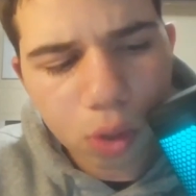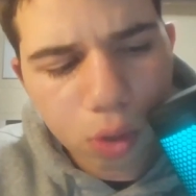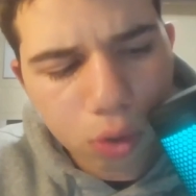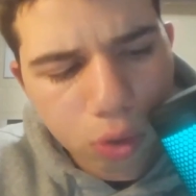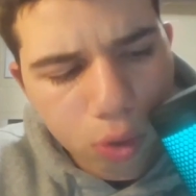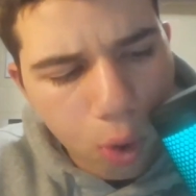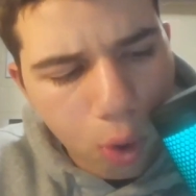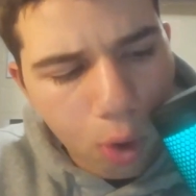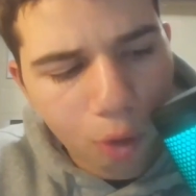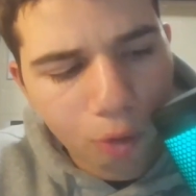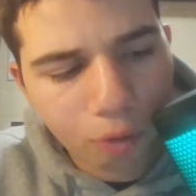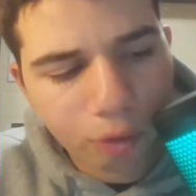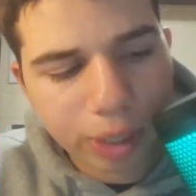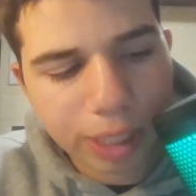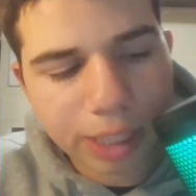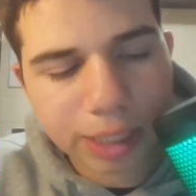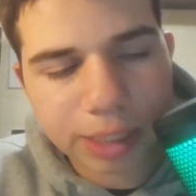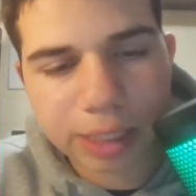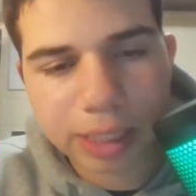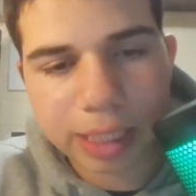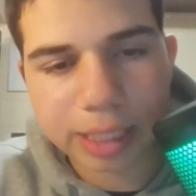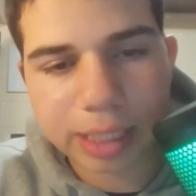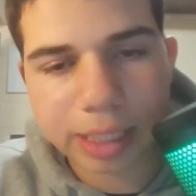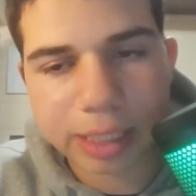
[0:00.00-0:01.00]
No
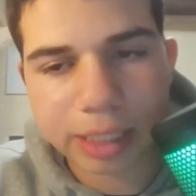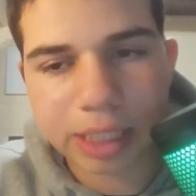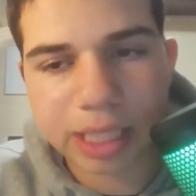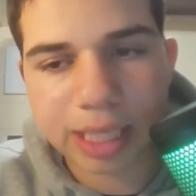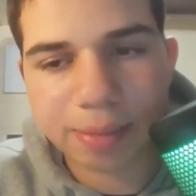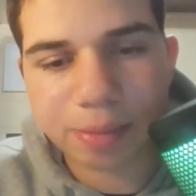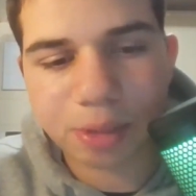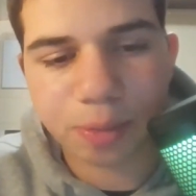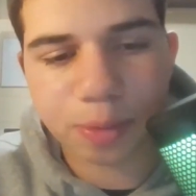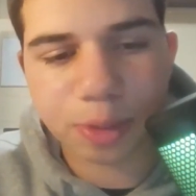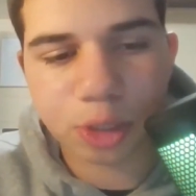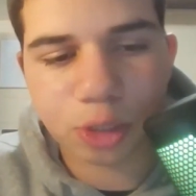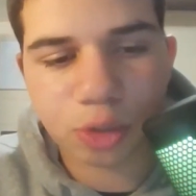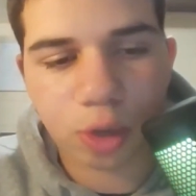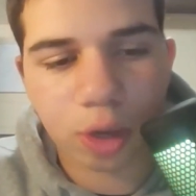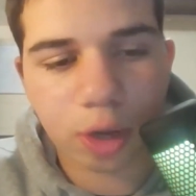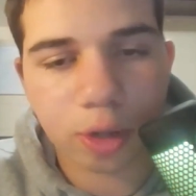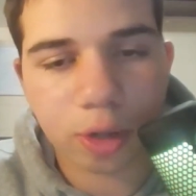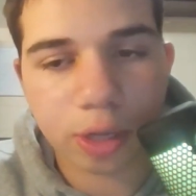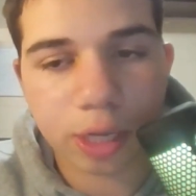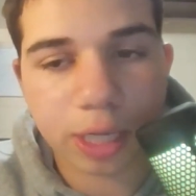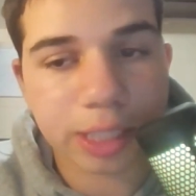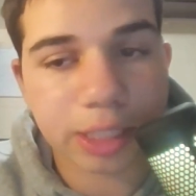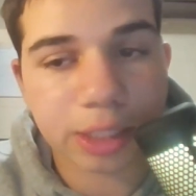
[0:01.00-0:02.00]
reason that this team should be
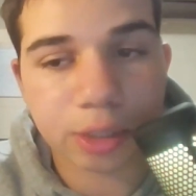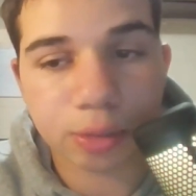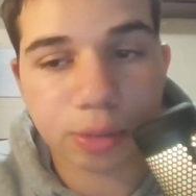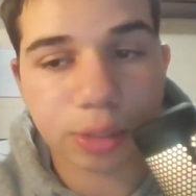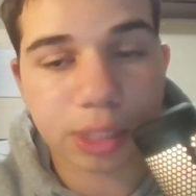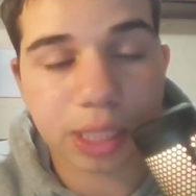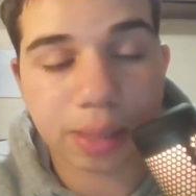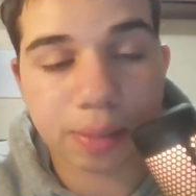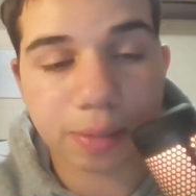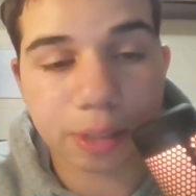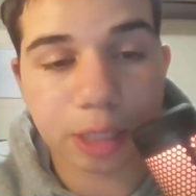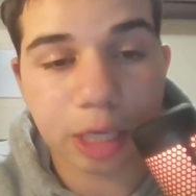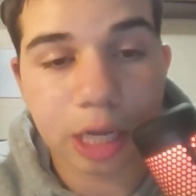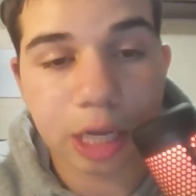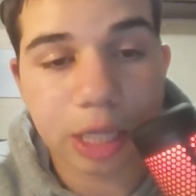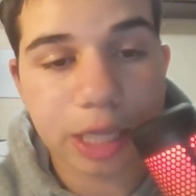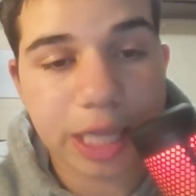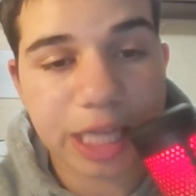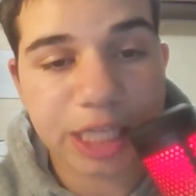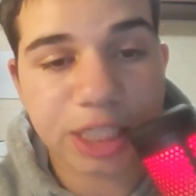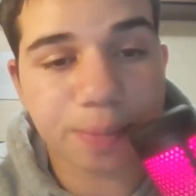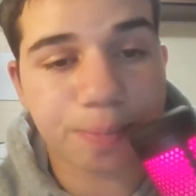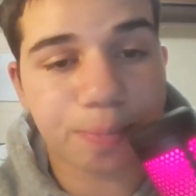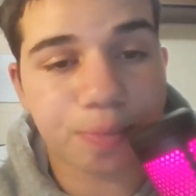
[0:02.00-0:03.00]
struggling against those teams.
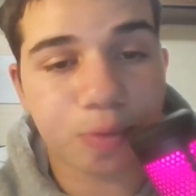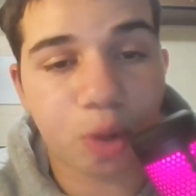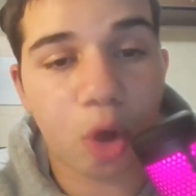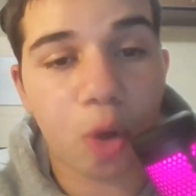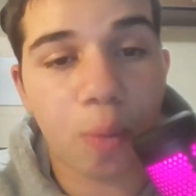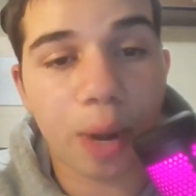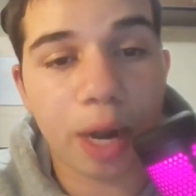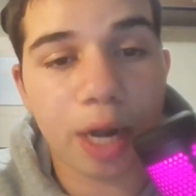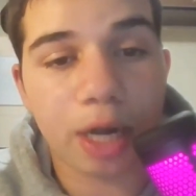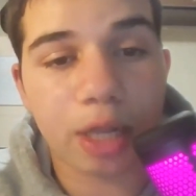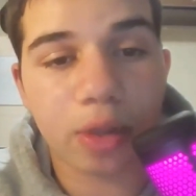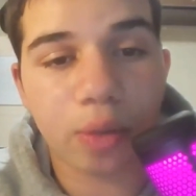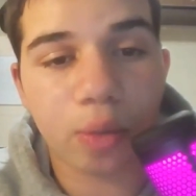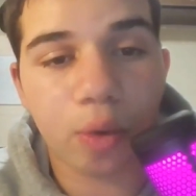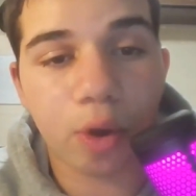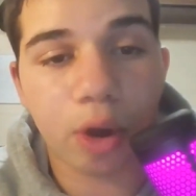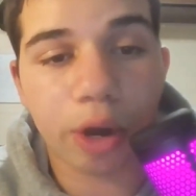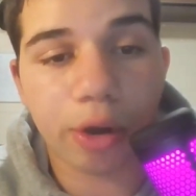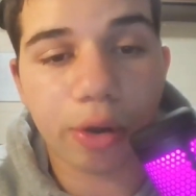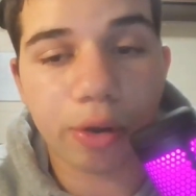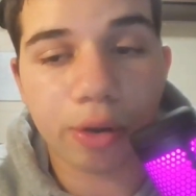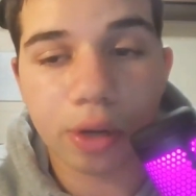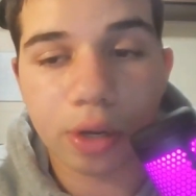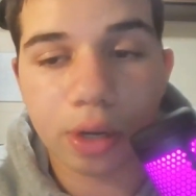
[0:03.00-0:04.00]
They should blow them out of the
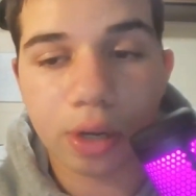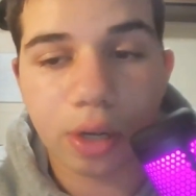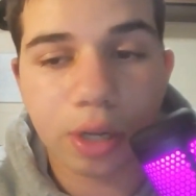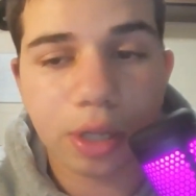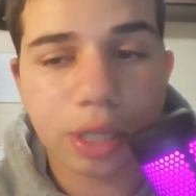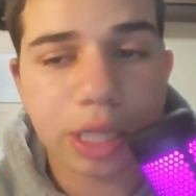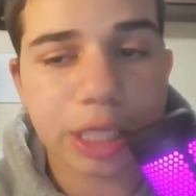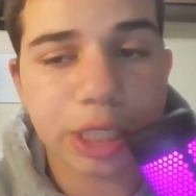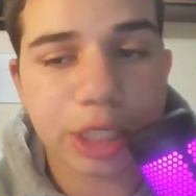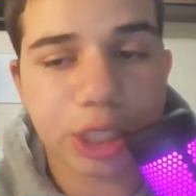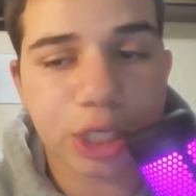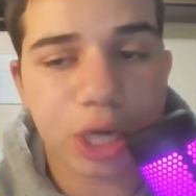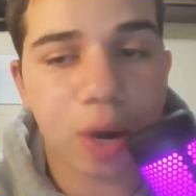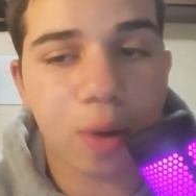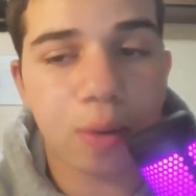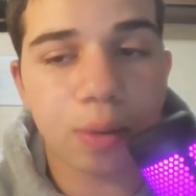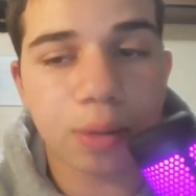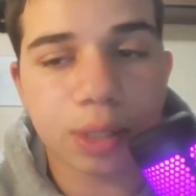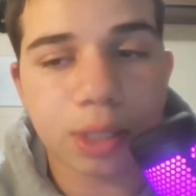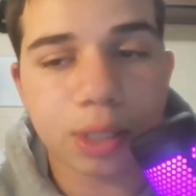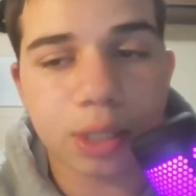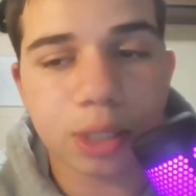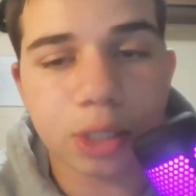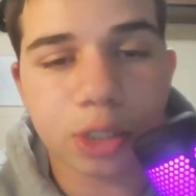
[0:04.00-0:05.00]
water. They should go
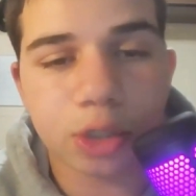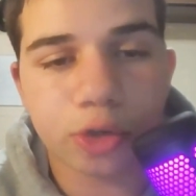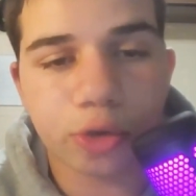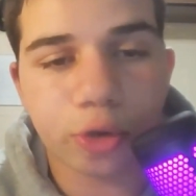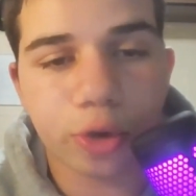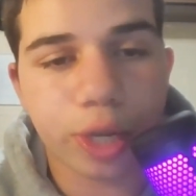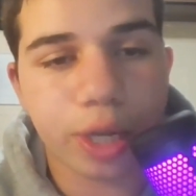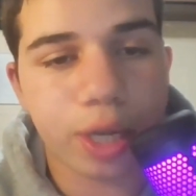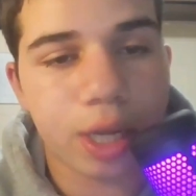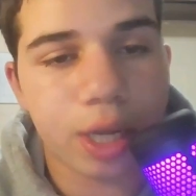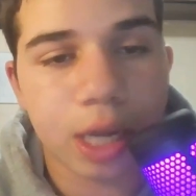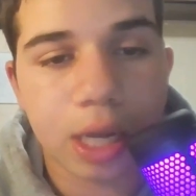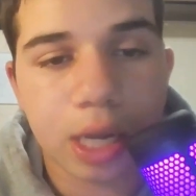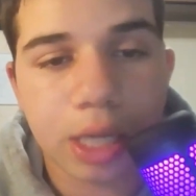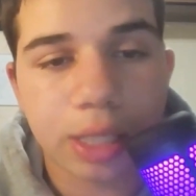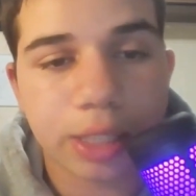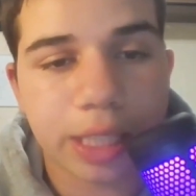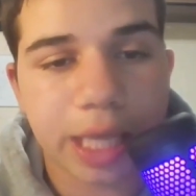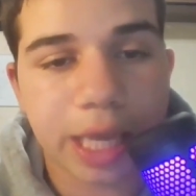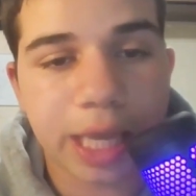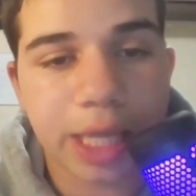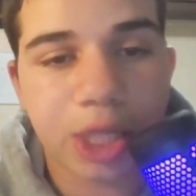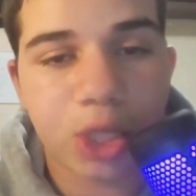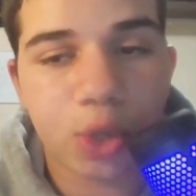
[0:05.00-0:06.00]
into Detroit,
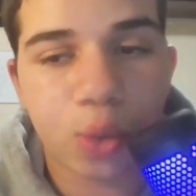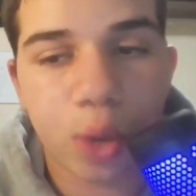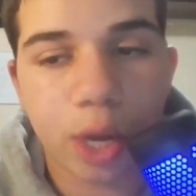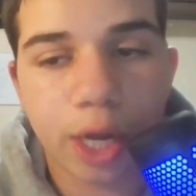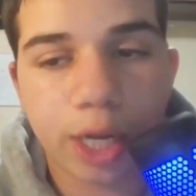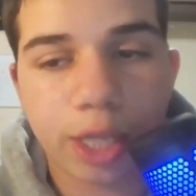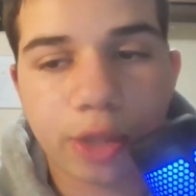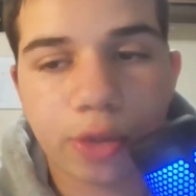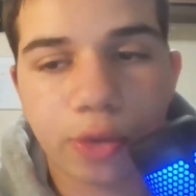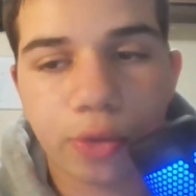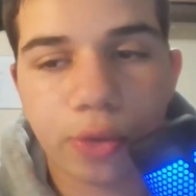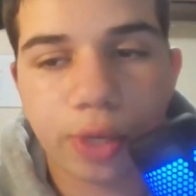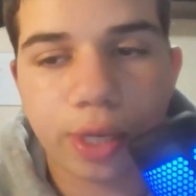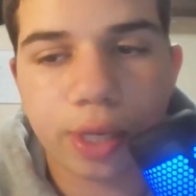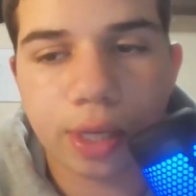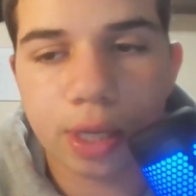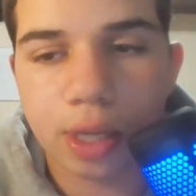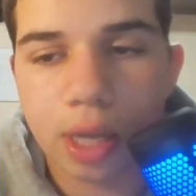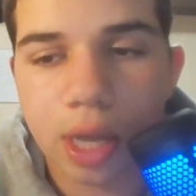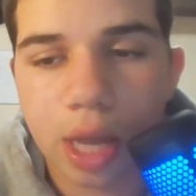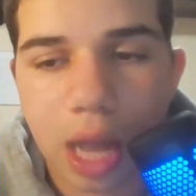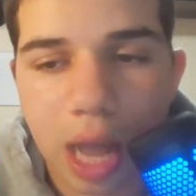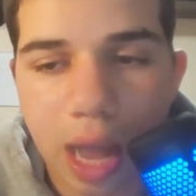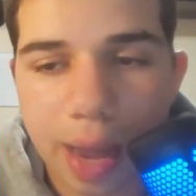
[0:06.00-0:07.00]
take 2 out of
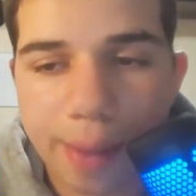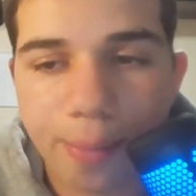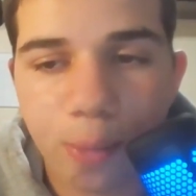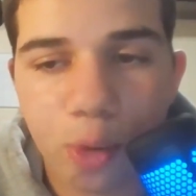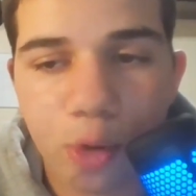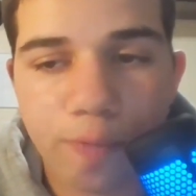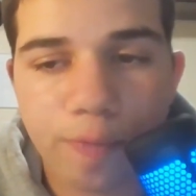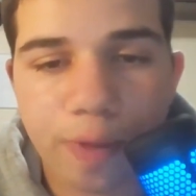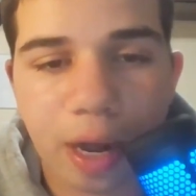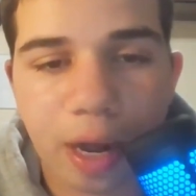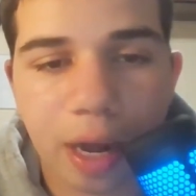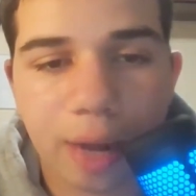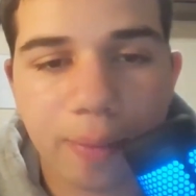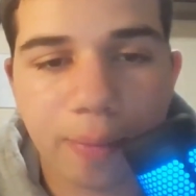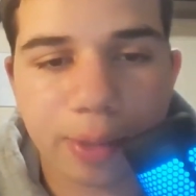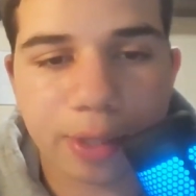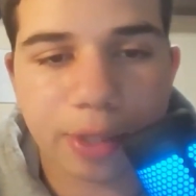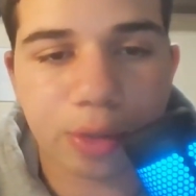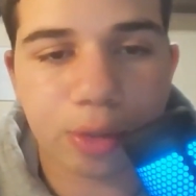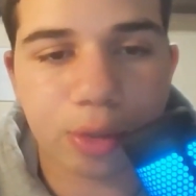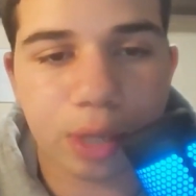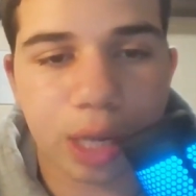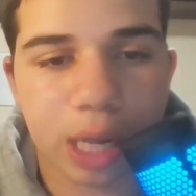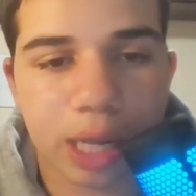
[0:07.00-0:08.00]
3, and move on with
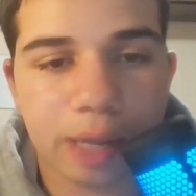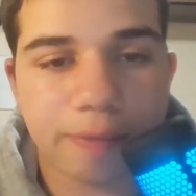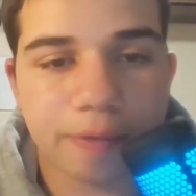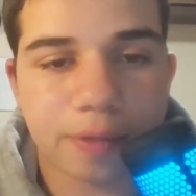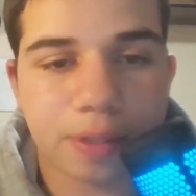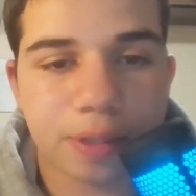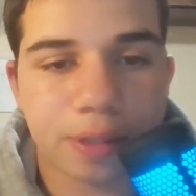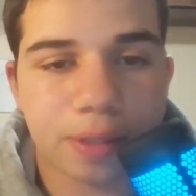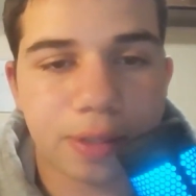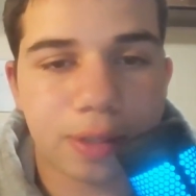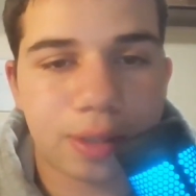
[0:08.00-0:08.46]
their lives.